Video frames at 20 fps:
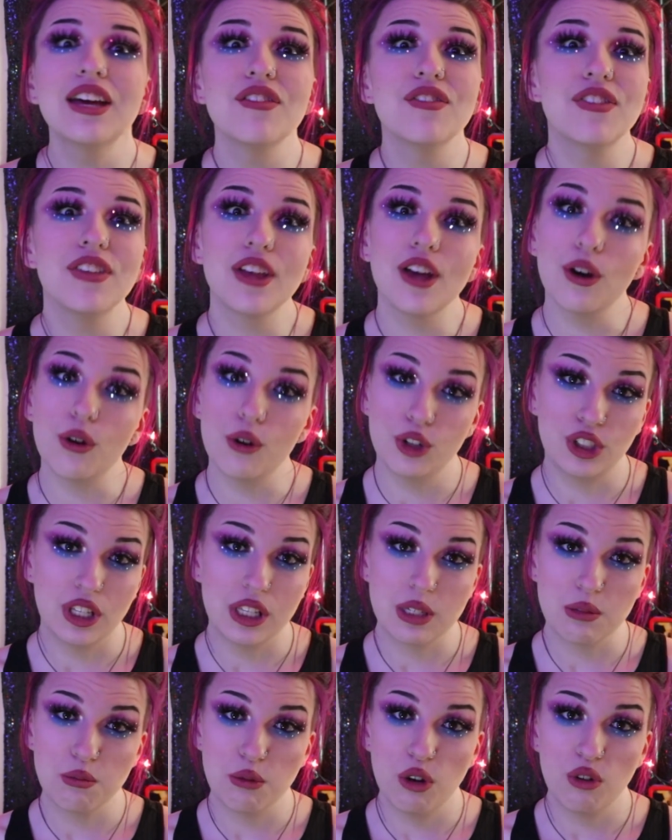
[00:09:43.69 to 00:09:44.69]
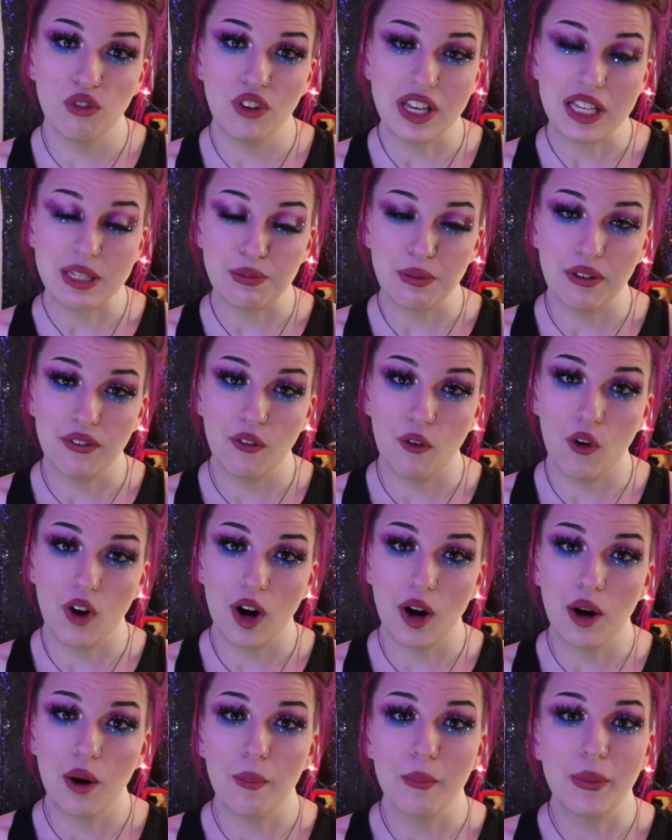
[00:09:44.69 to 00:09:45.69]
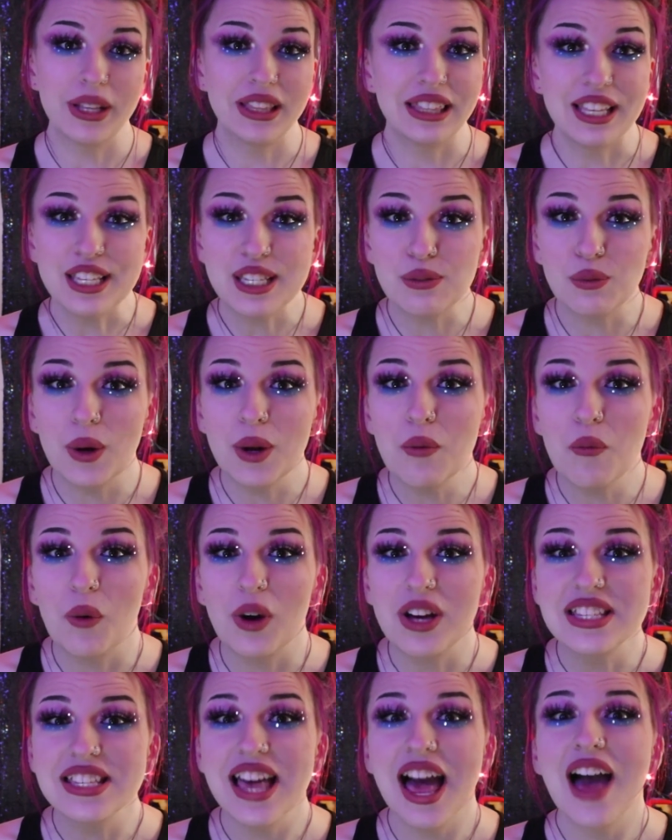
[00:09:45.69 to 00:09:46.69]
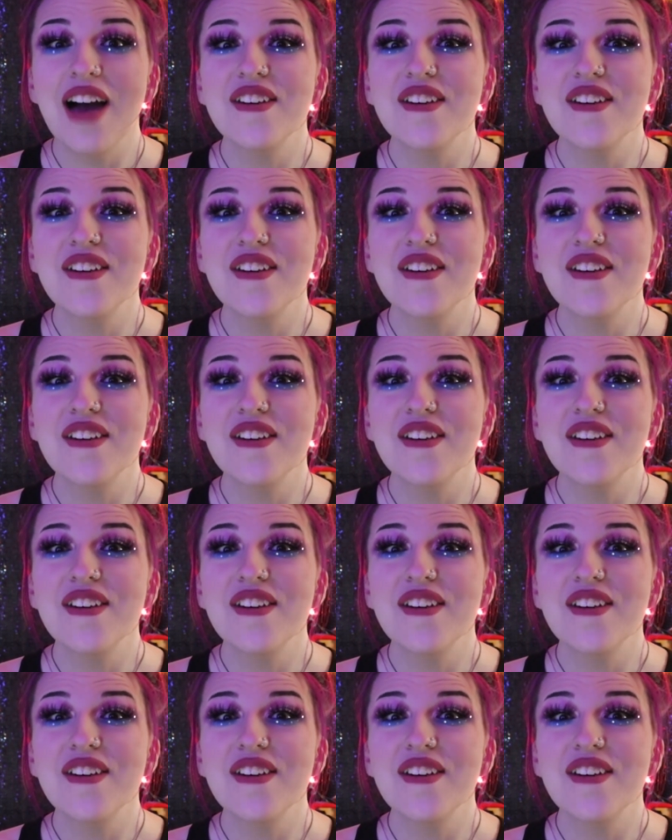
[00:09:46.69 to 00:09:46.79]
of the Ocean's movies before, but this one was